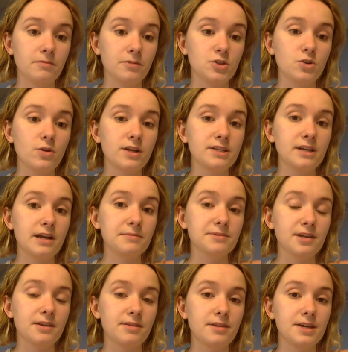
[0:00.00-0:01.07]
during times
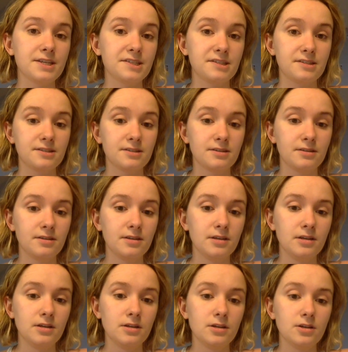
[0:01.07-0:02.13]
like this,
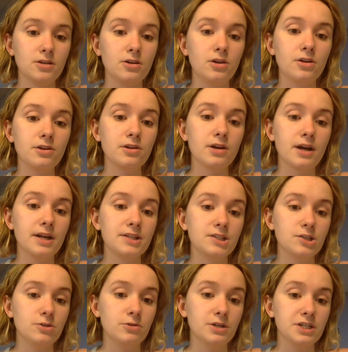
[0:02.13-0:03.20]
all you gotta
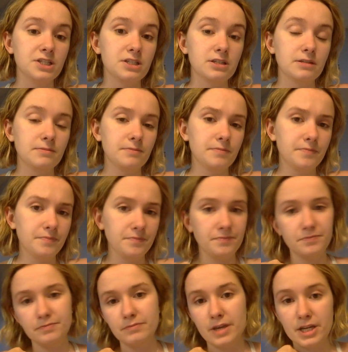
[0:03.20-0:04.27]
do is
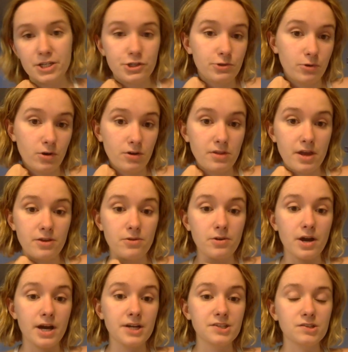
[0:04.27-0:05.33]
make sure that you
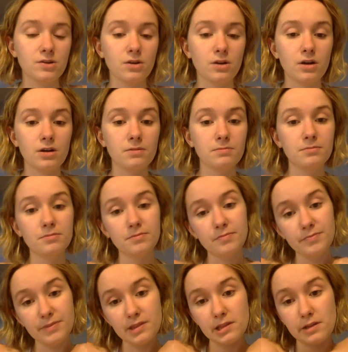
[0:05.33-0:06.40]
guys are
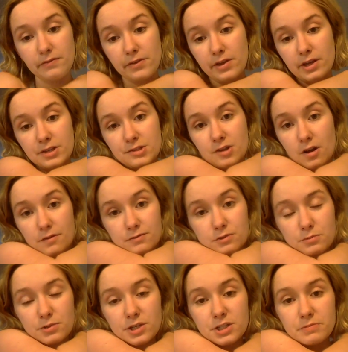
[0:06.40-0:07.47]
living as
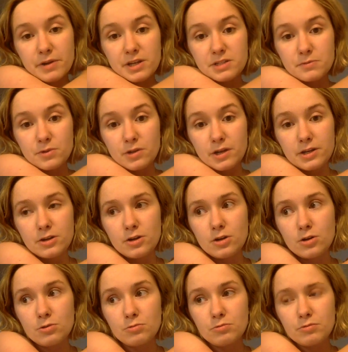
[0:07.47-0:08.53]
comfortably as possible. I
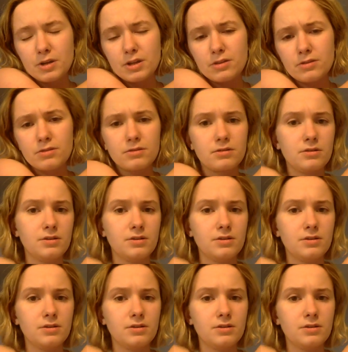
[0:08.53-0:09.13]
know with